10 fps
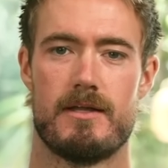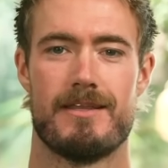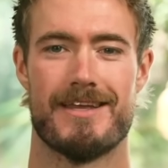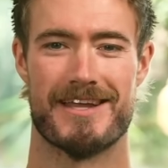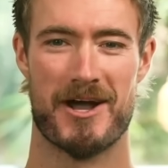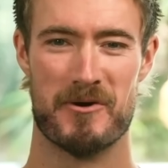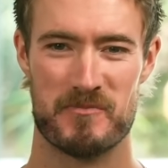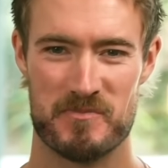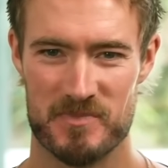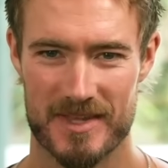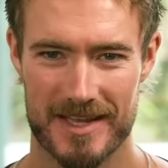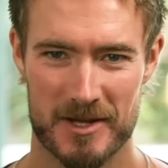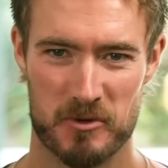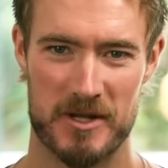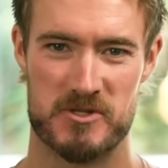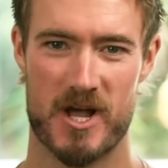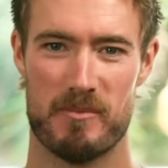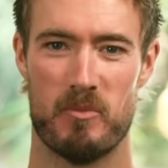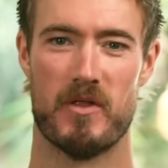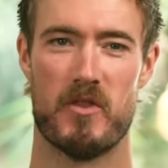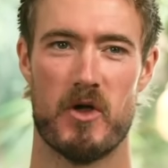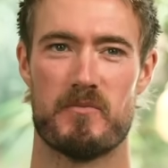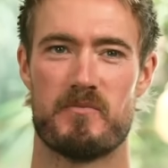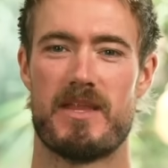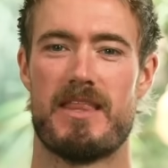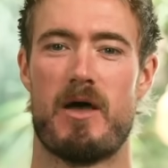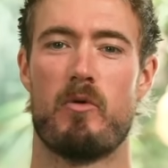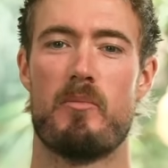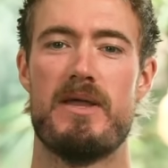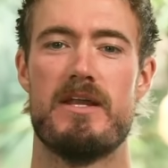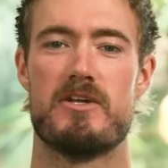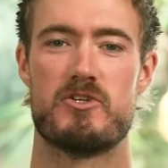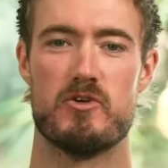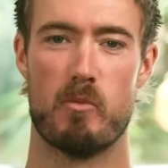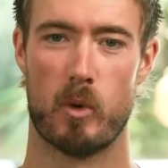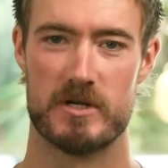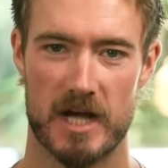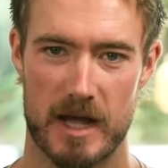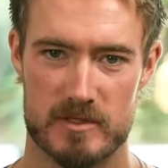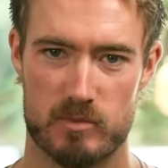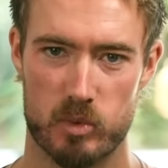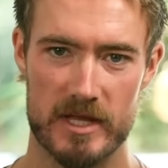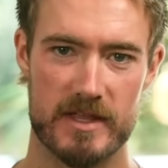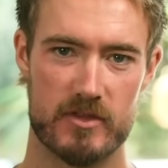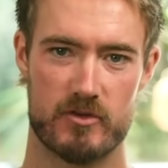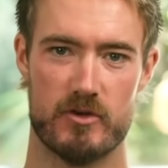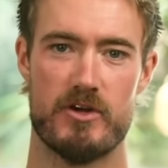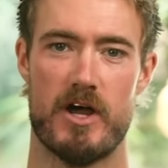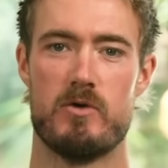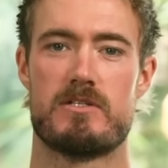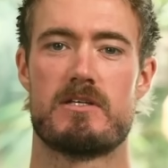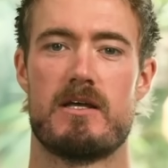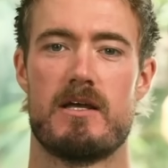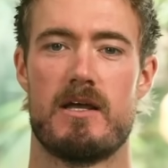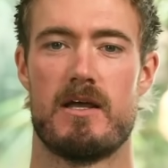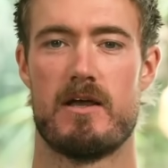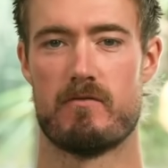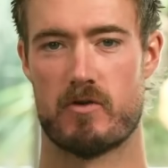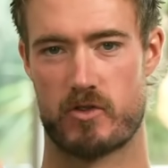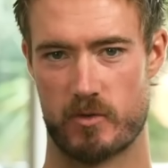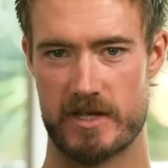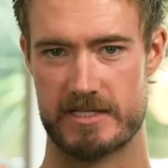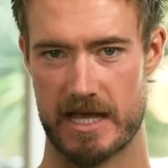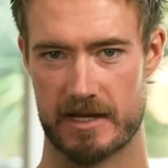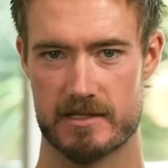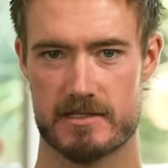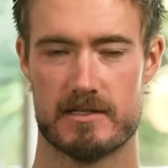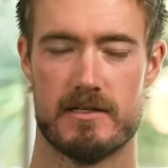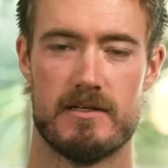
There you go. Great job. Well done. Now we'll repeat it two more times. Breathe in through your nose for three seconds.